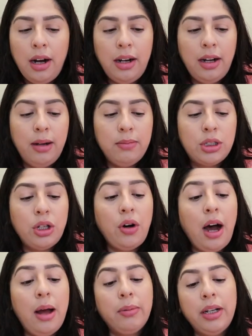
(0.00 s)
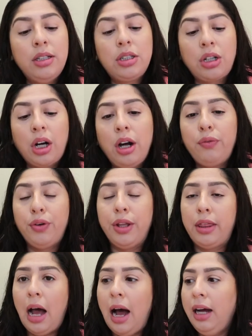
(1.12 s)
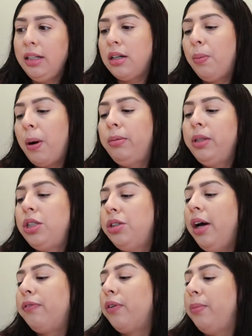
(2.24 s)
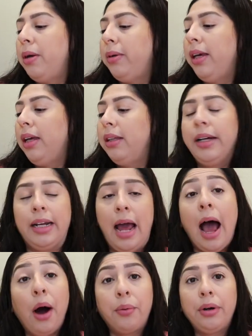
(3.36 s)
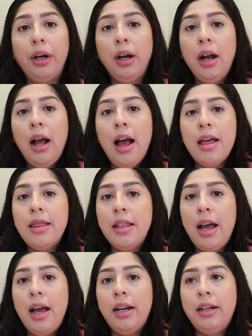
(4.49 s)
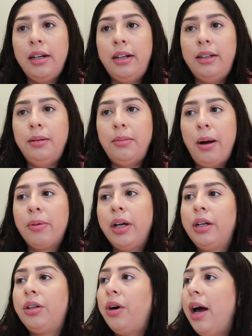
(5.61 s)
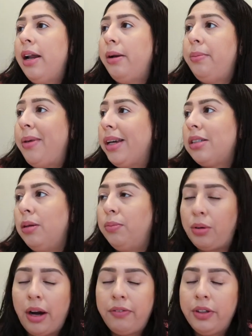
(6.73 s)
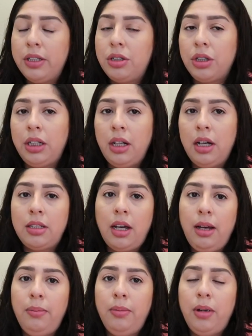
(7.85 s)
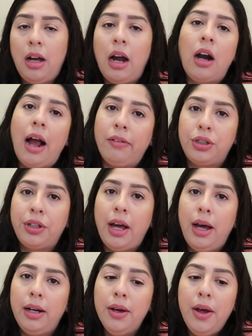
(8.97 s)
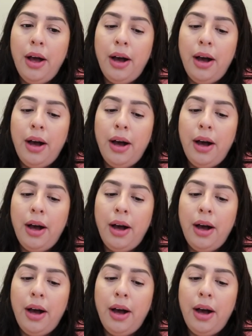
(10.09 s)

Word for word: Um, so I'm gonna start off with that. I'll probably do that for maybe like an hour and then um, I'm gonna go ahead and make some breakfast during that time or after that.